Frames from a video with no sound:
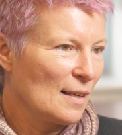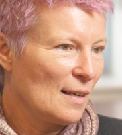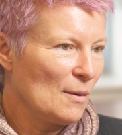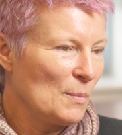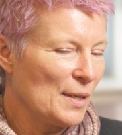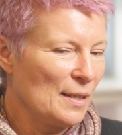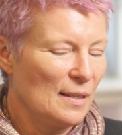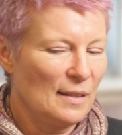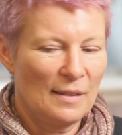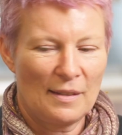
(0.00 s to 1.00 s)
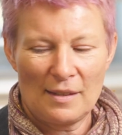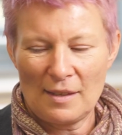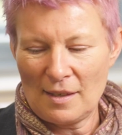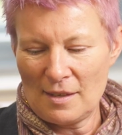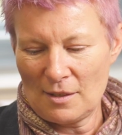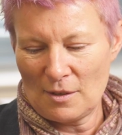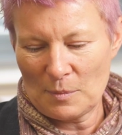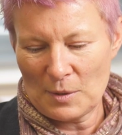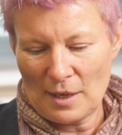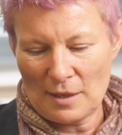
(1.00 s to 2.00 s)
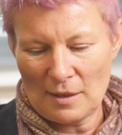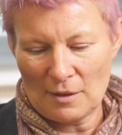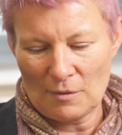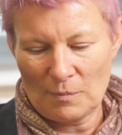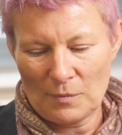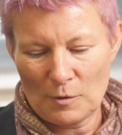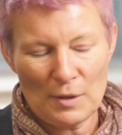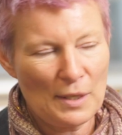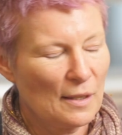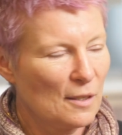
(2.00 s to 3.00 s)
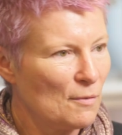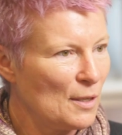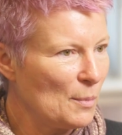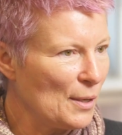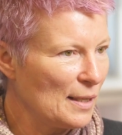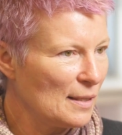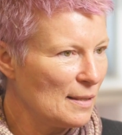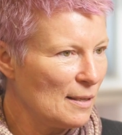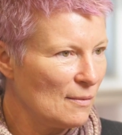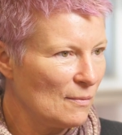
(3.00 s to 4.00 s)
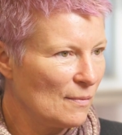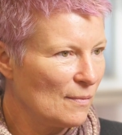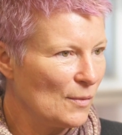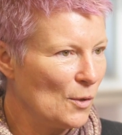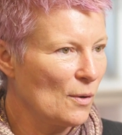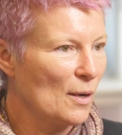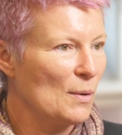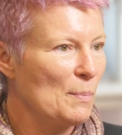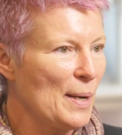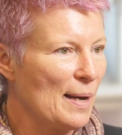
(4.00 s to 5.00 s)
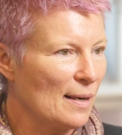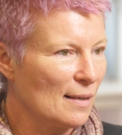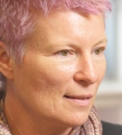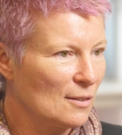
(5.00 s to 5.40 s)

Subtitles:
I ended up taking a 3-year career break and then not going back.